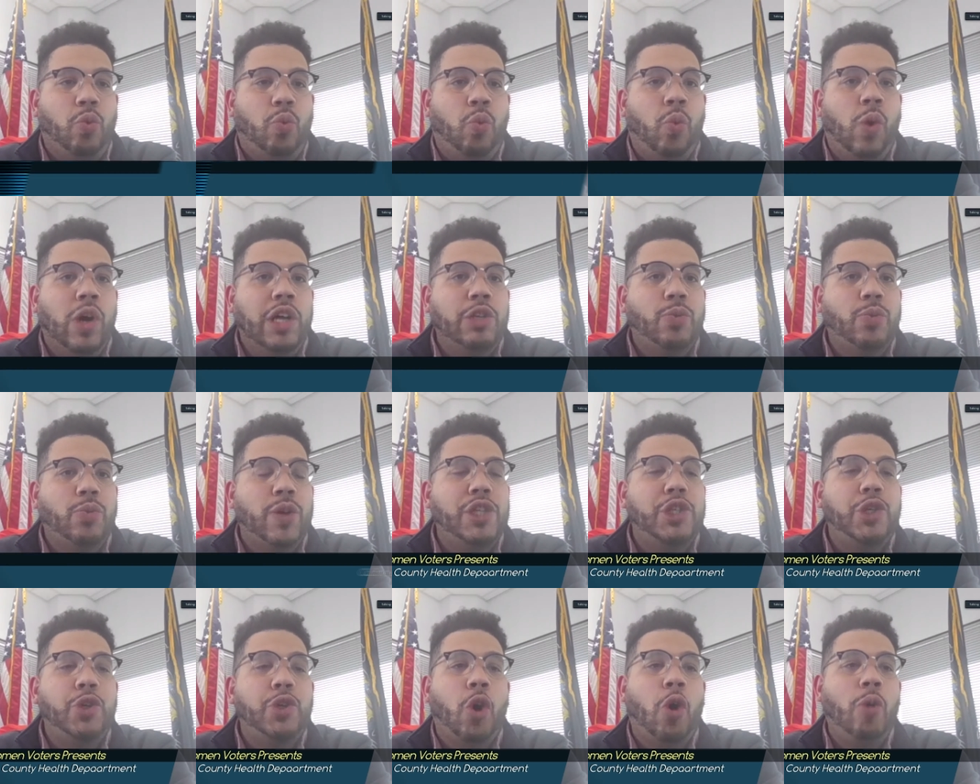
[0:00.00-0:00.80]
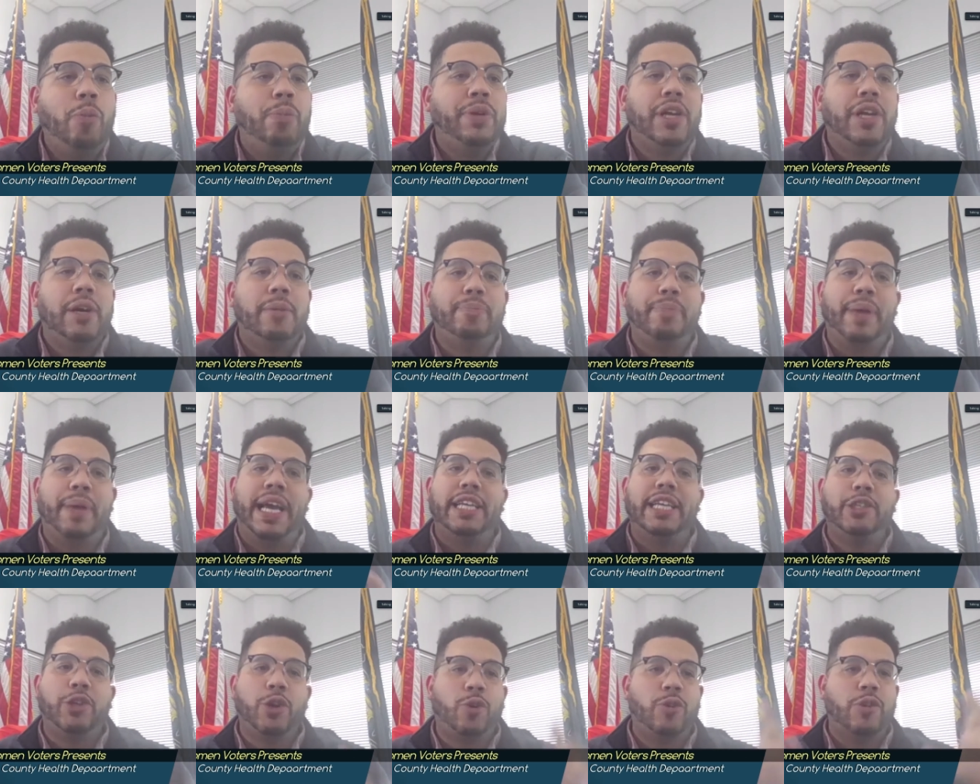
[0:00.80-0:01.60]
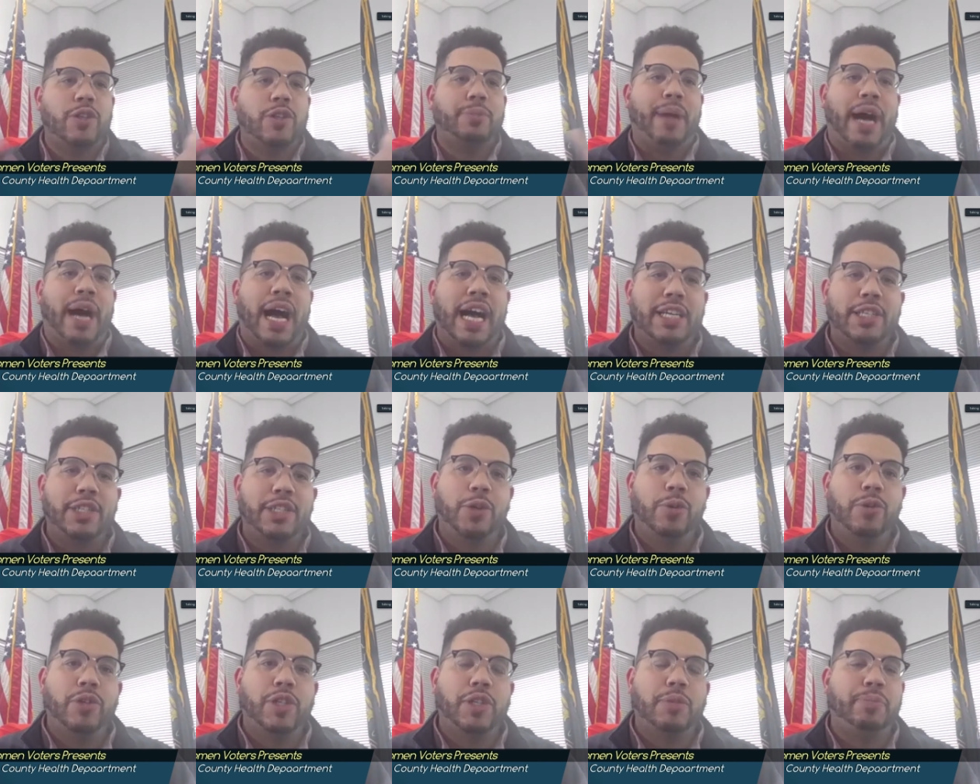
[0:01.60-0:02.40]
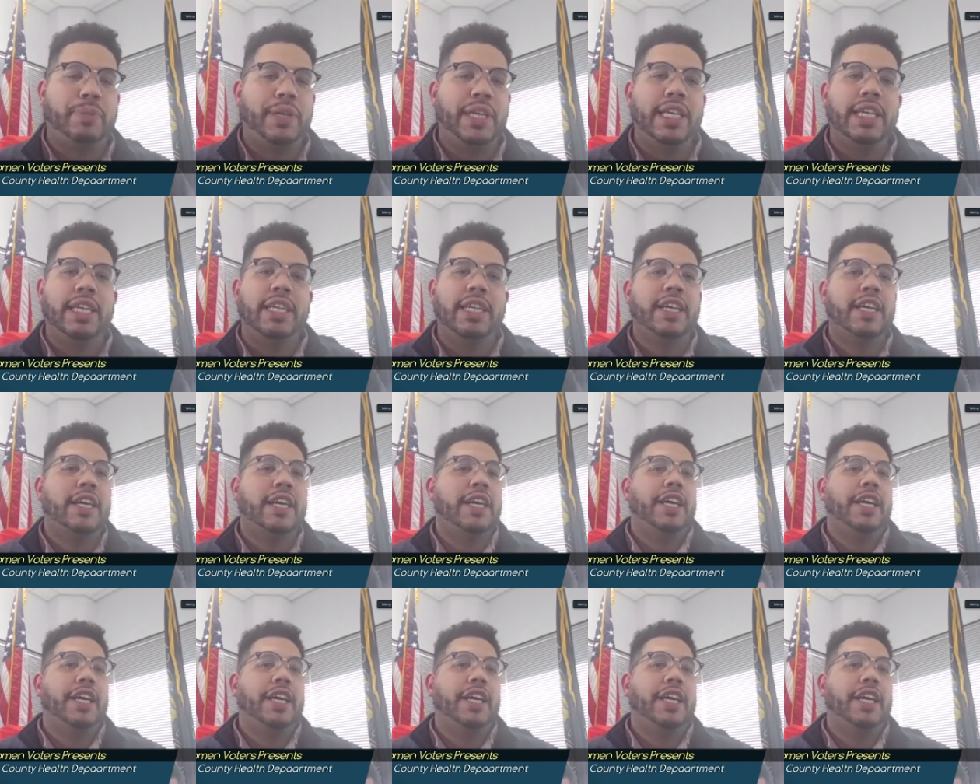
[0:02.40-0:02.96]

once once you open up Pandora's box, so to speak,